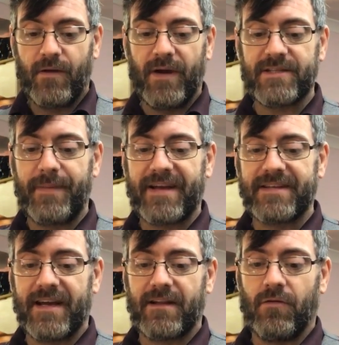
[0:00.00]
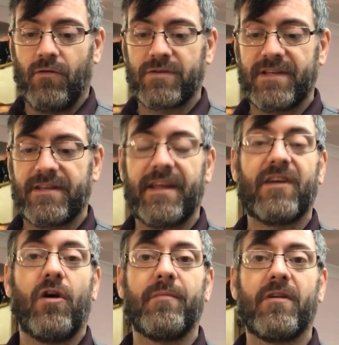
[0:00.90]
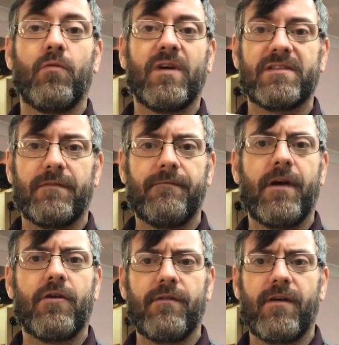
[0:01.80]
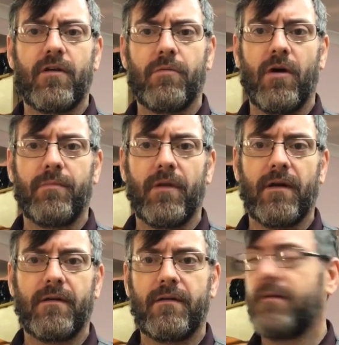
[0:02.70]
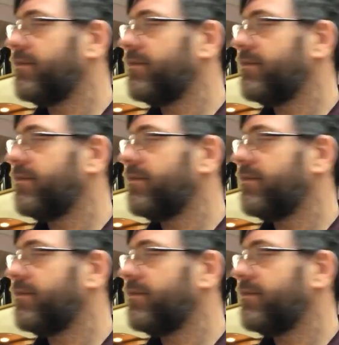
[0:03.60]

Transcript: They're quite spectacular horses and their comical ones are very, very popular.